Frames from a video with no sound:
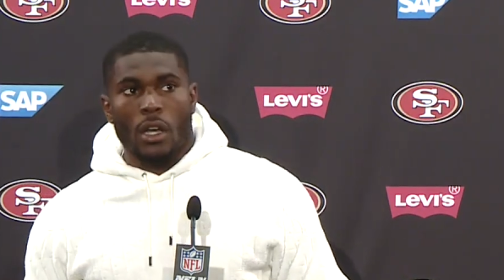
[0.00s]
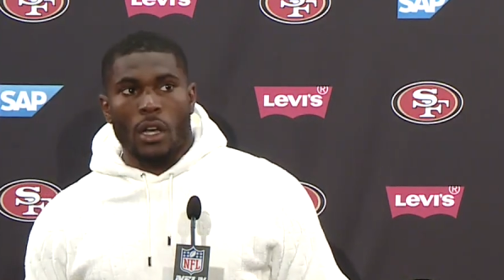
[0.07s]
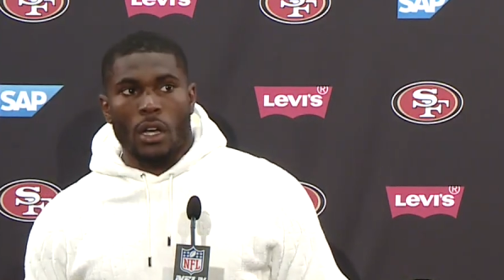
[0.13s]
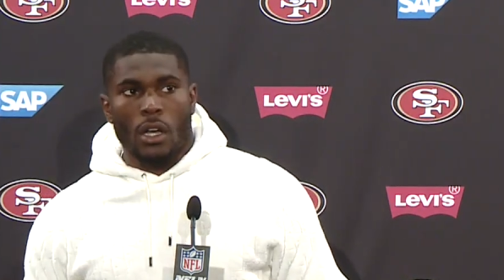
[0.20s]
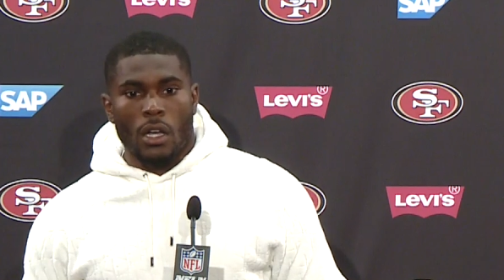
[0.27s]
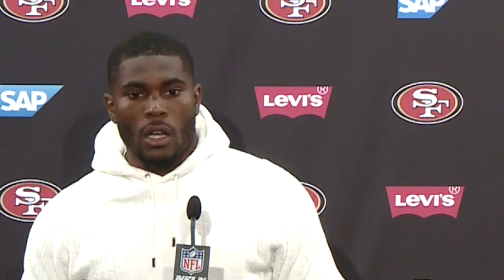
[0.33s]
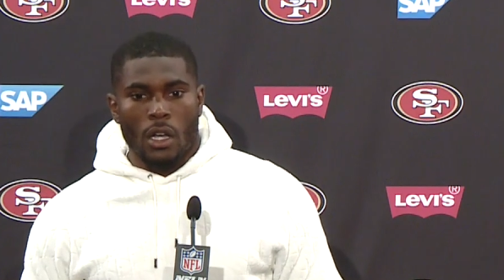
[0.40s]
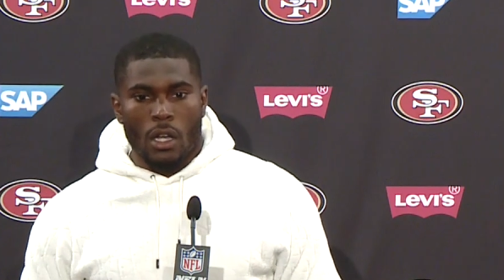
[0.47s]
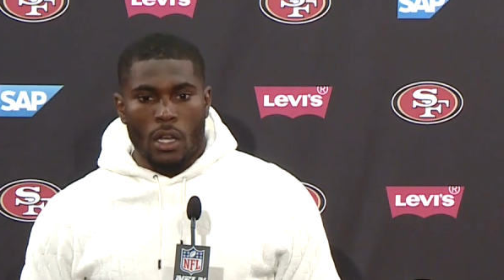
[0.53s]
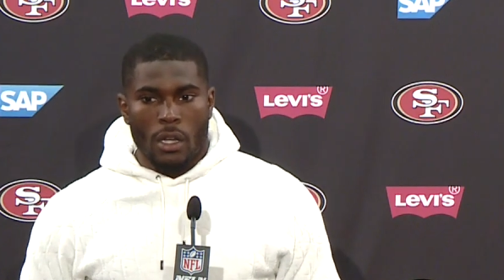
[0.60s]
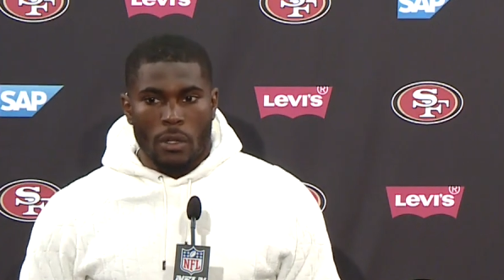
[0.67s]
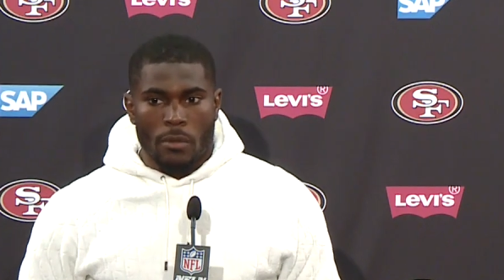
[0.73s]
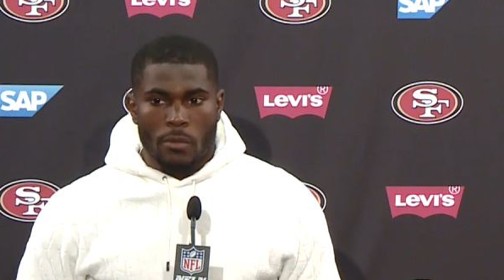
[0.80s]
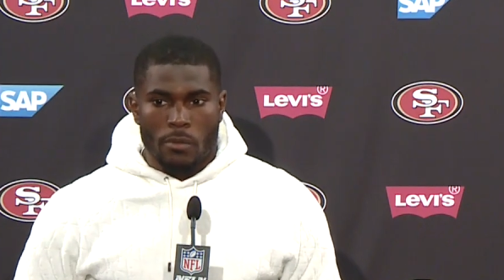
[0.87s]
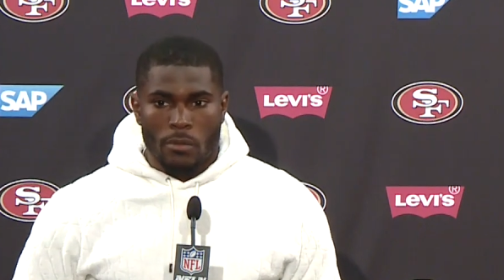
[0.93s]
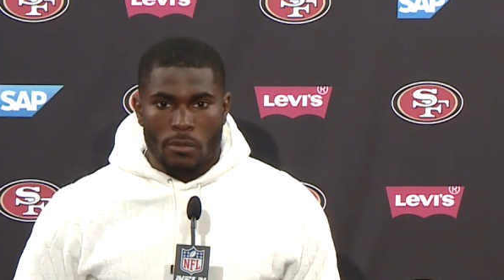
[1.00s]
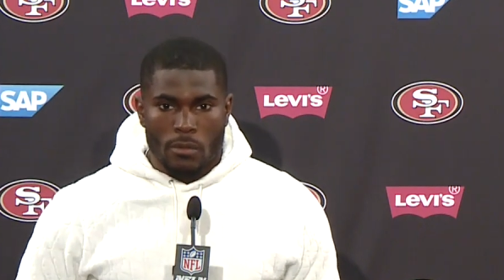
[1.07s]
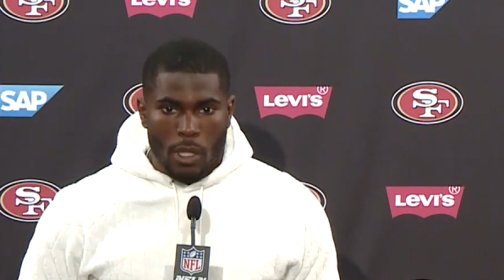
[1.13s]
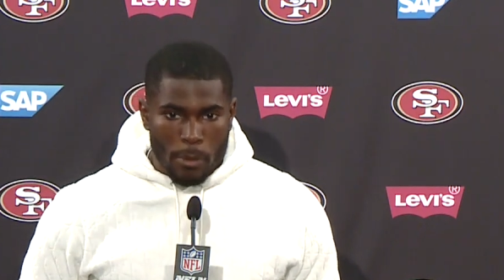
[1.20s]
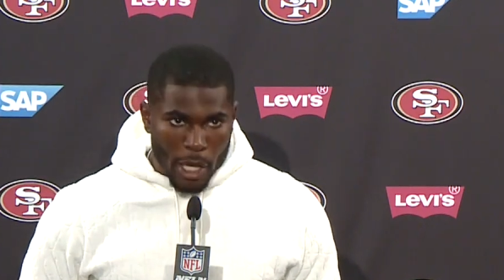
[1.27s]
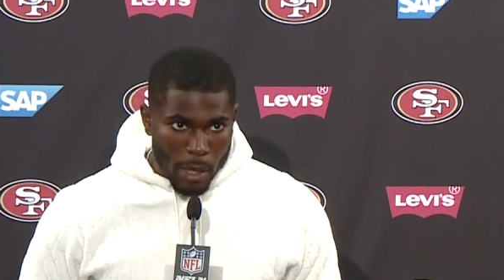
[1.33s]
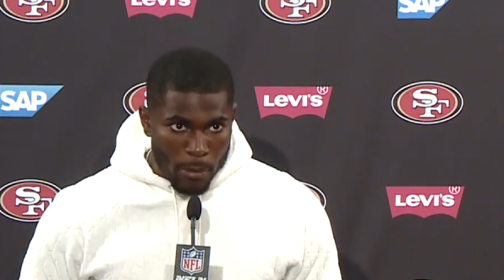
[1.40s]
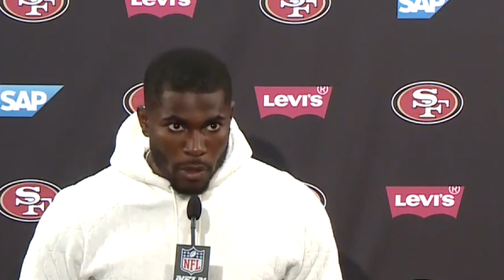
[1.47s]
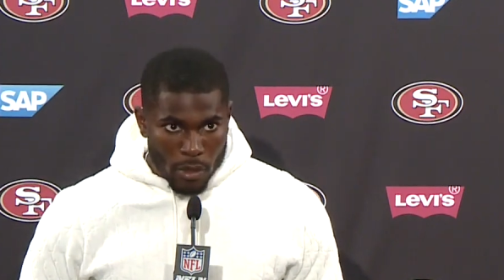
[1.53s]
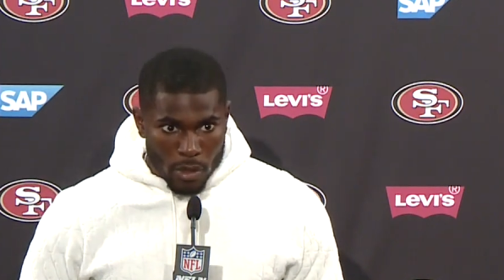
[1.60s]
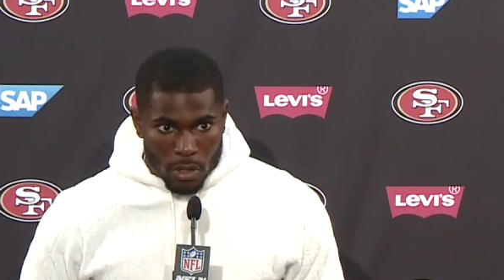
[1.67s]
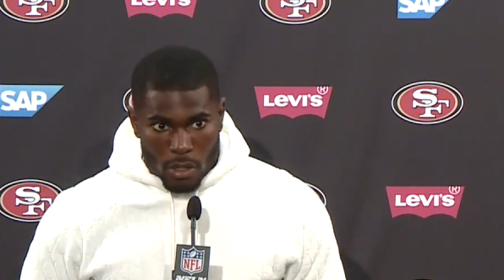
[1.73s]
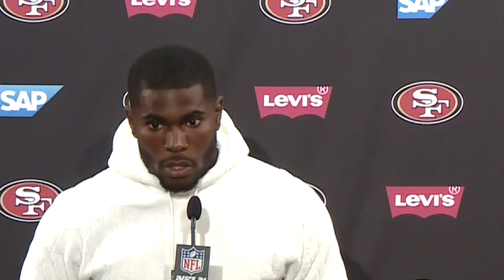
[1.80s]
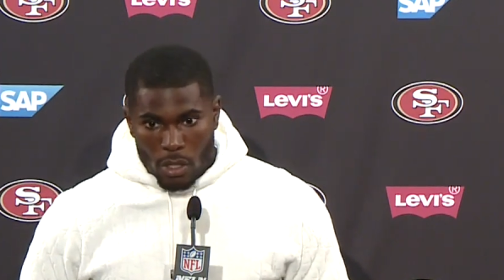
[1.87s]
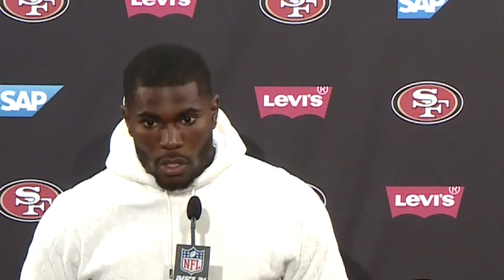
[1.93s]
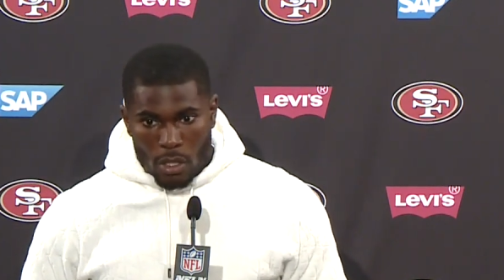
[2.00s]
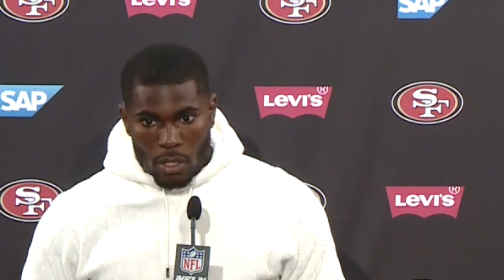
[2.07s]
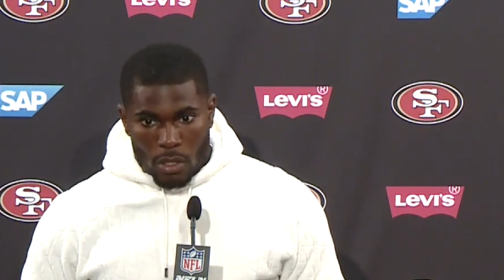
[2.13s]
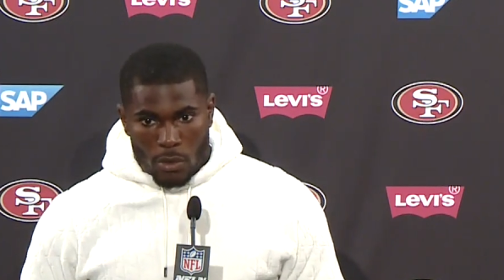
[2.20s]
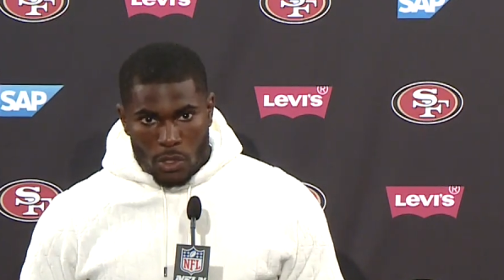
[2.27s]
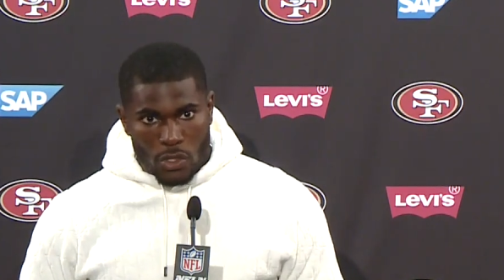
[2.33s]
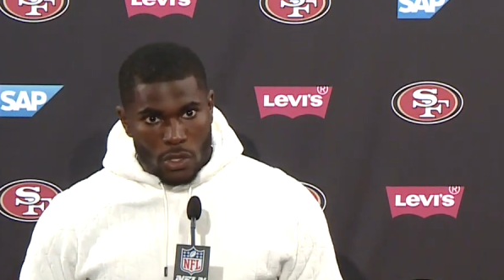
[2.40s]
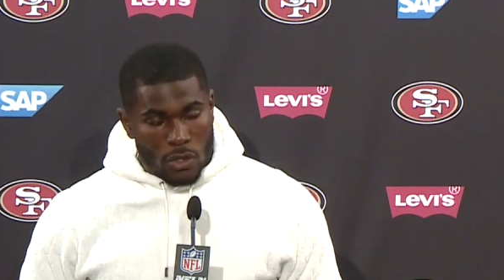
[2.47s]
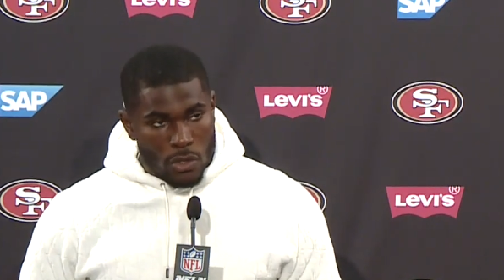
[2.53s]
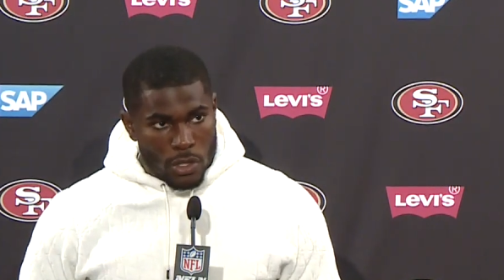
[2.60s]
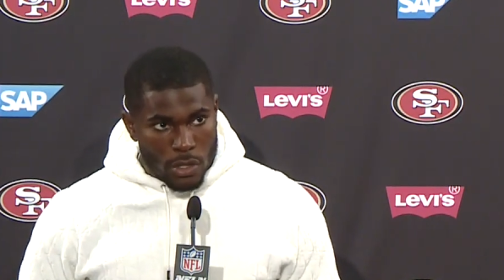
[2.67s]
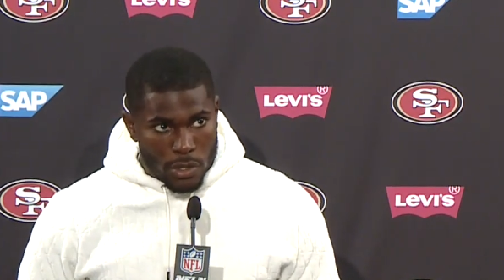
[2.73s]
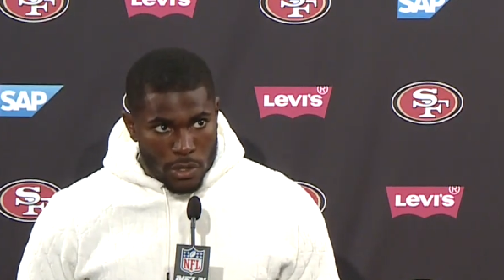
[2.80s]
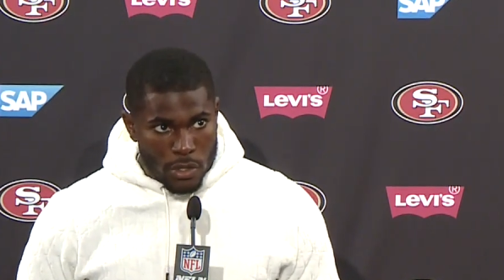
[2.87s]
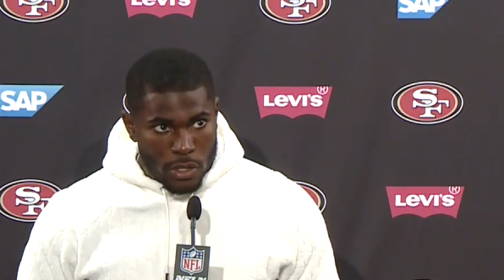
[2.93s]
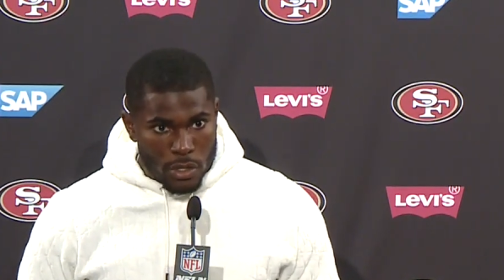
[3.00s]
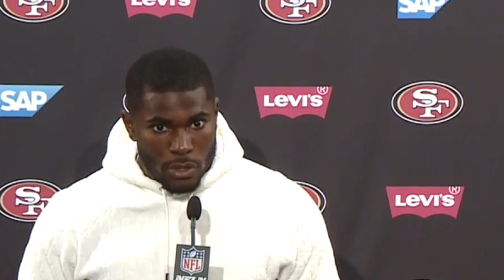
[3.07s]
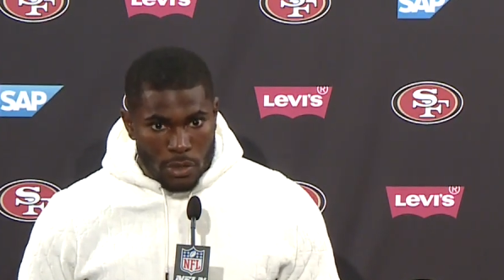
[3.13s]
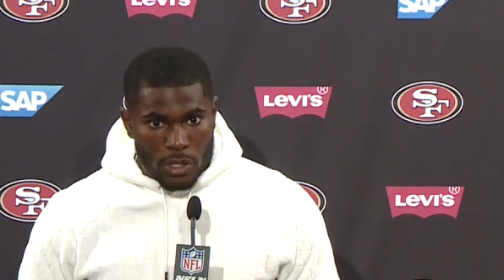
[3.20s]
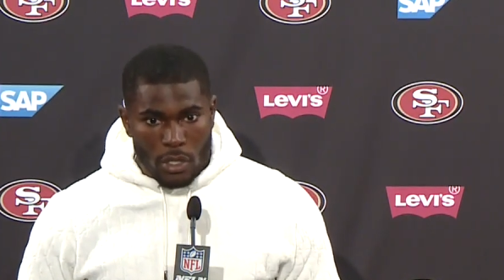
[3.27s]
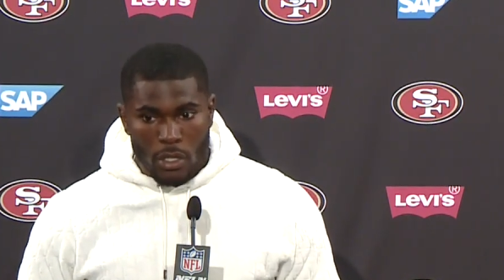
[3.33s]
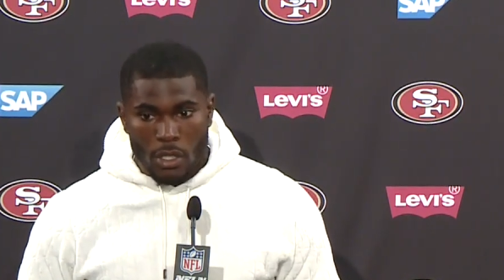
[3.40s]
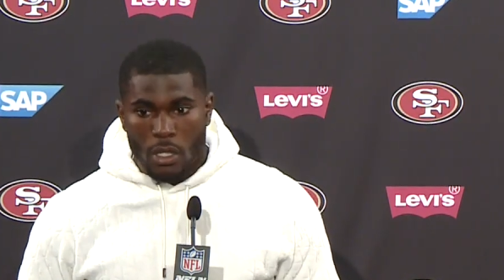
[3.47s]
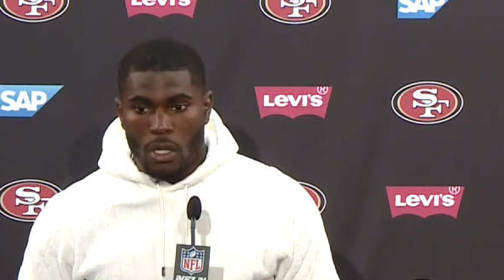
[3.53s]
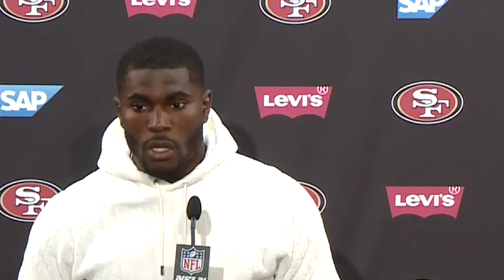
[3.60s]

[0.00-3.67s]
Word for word: I'm happy it wasn't no serious injury.